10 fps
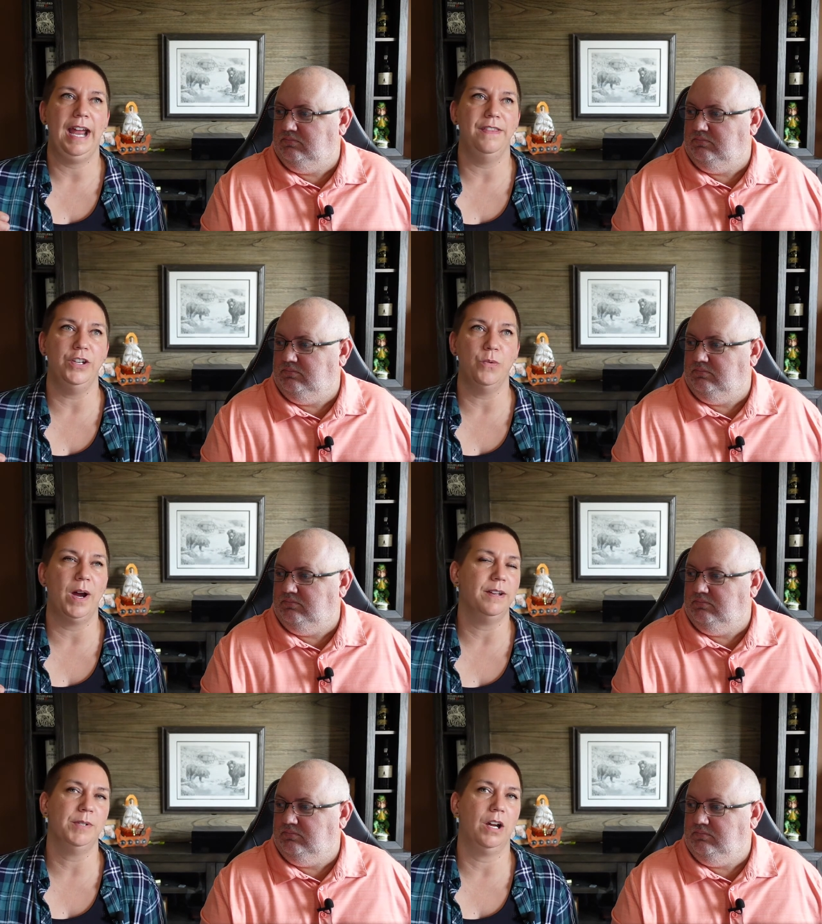Speaker 1: and then you
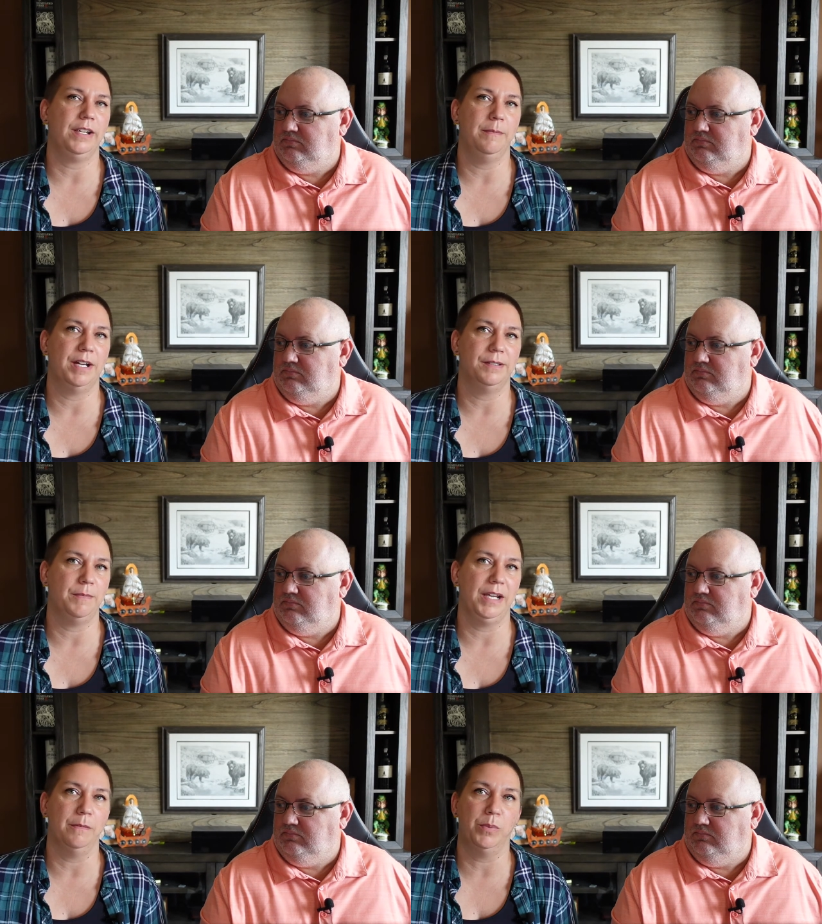wind up talking about
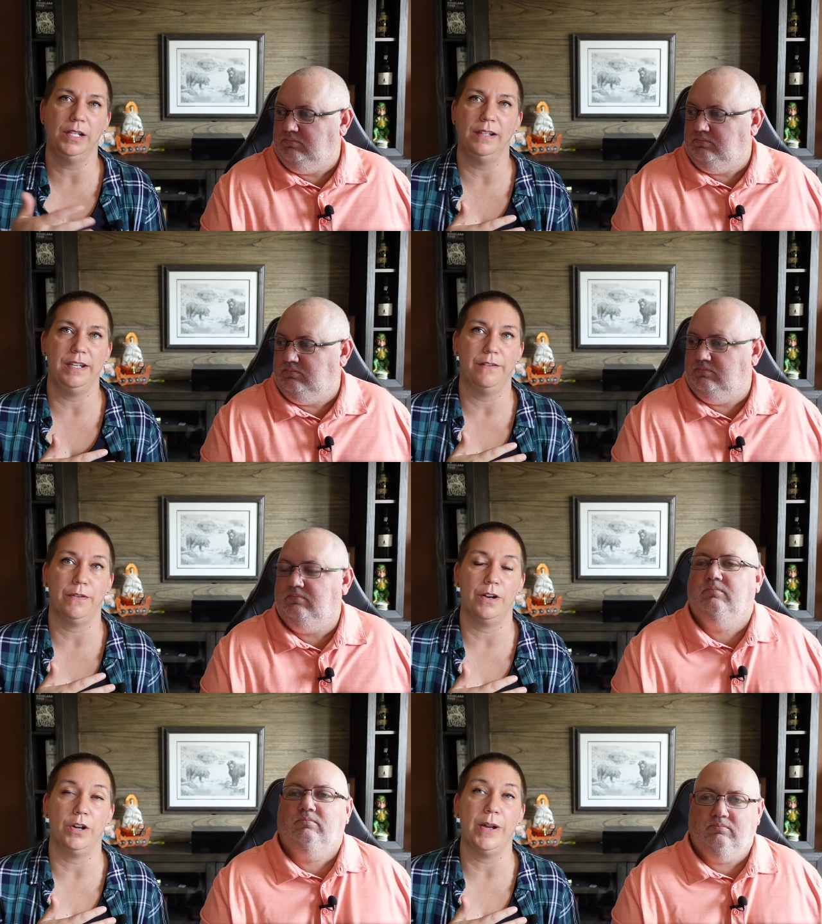something completely
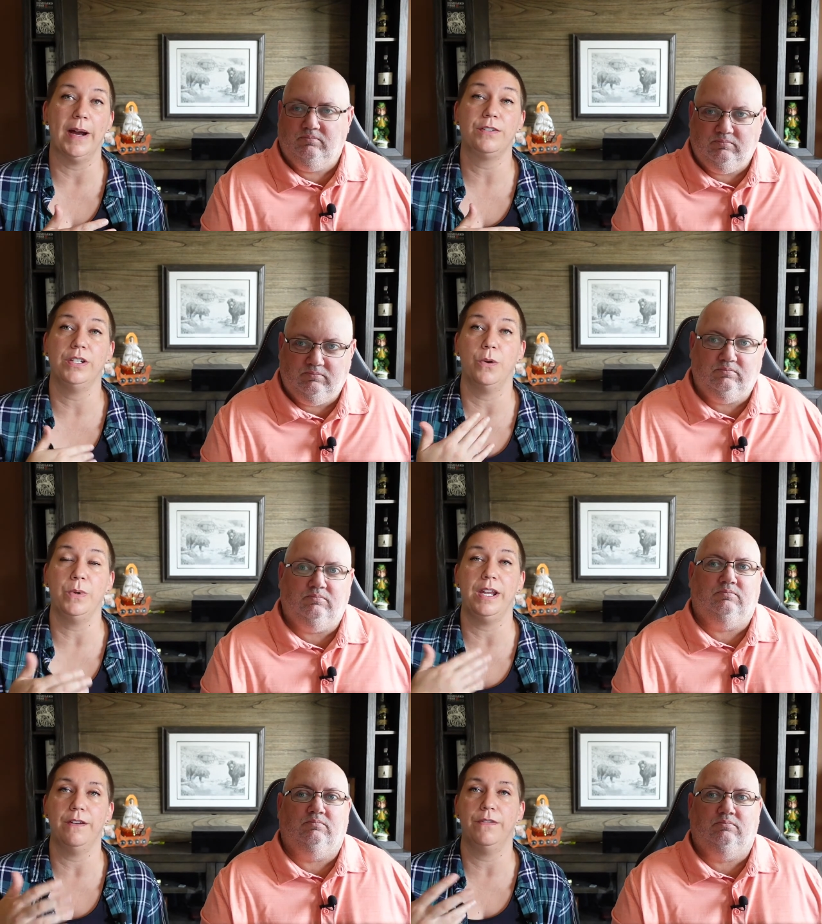different or you actually
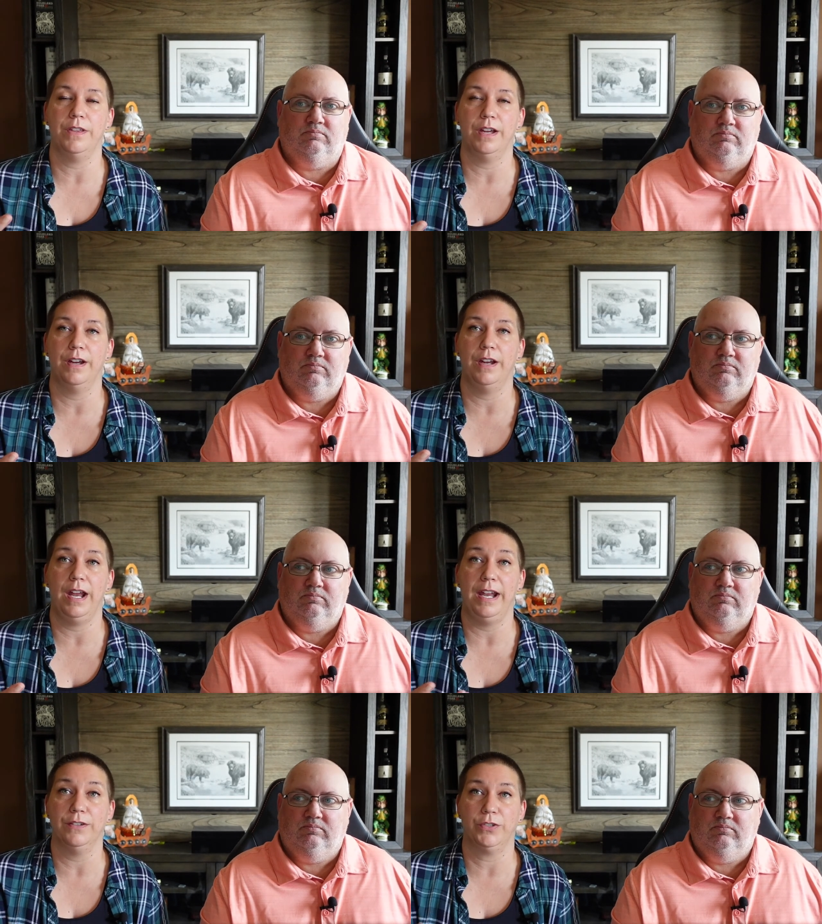don't give
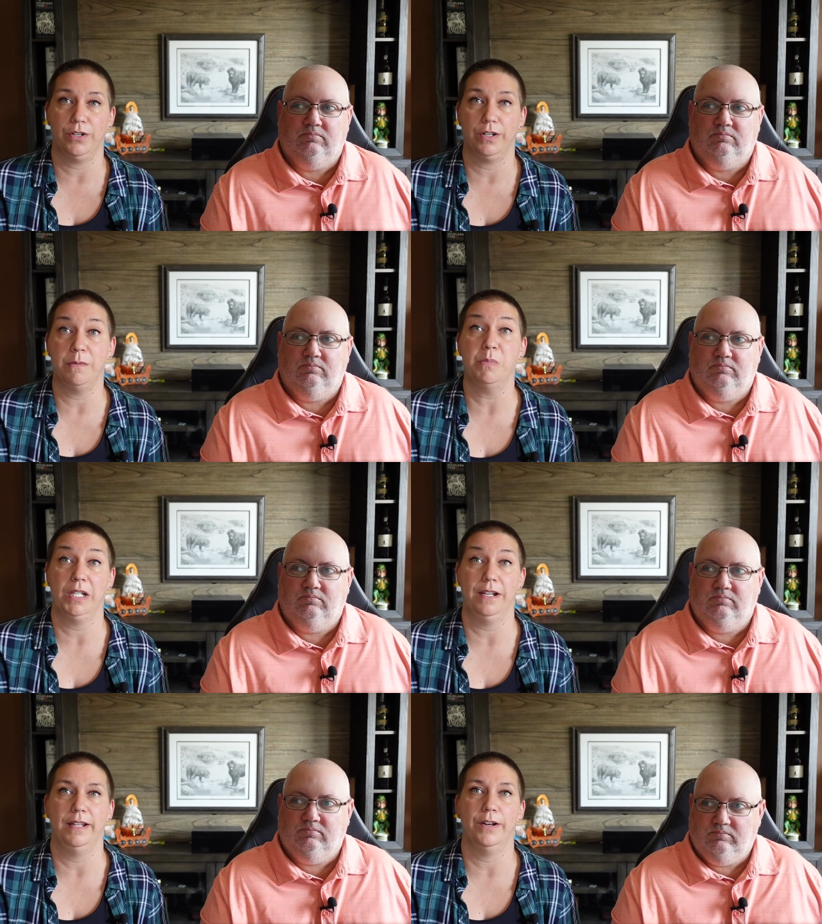the answer
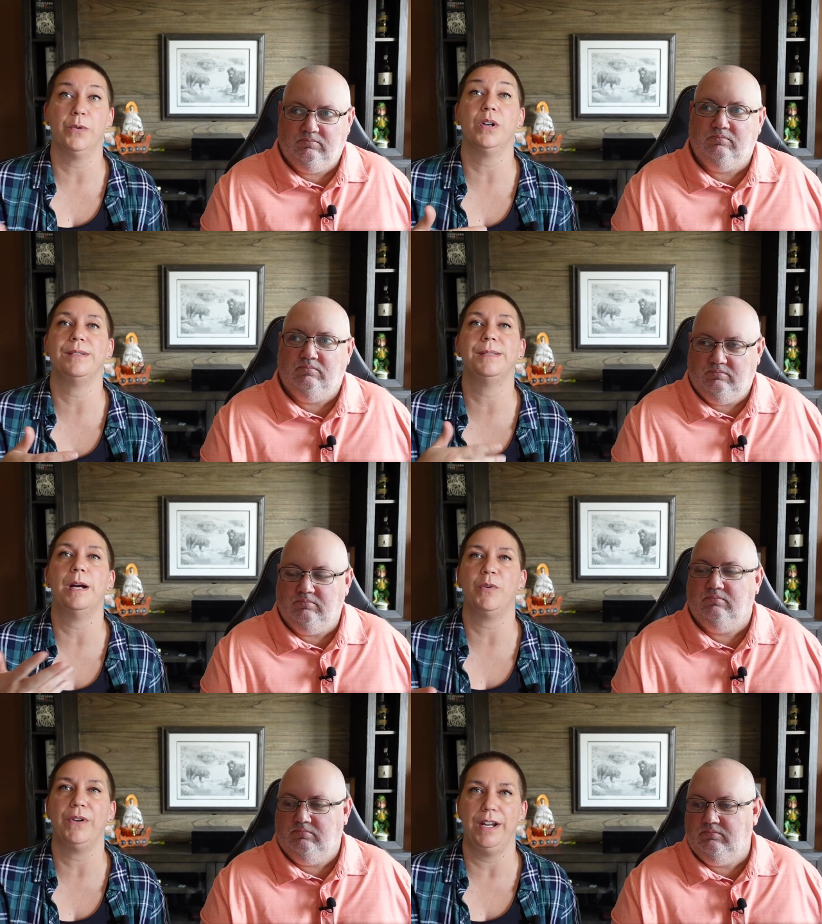completely or a mm-hmm.
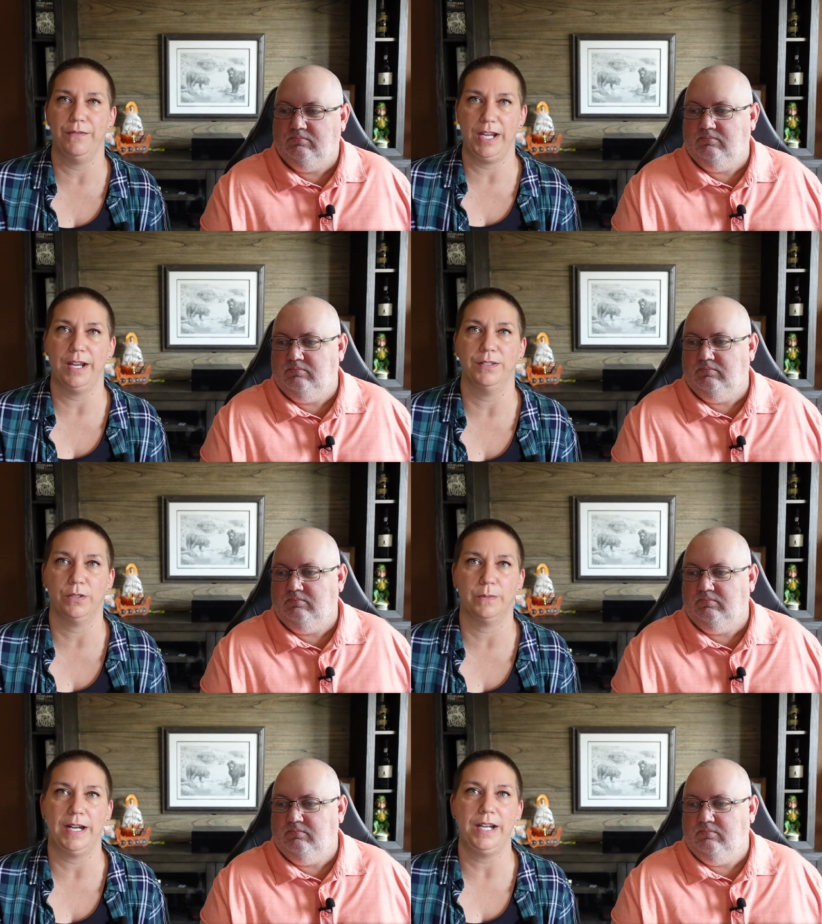summary of the
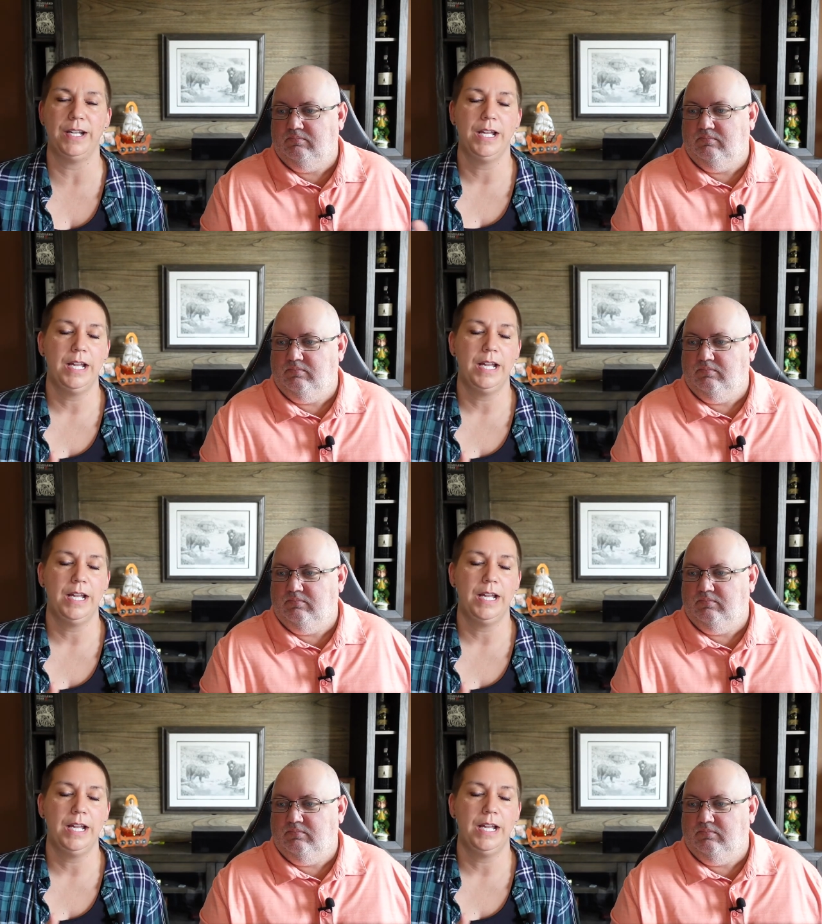answer right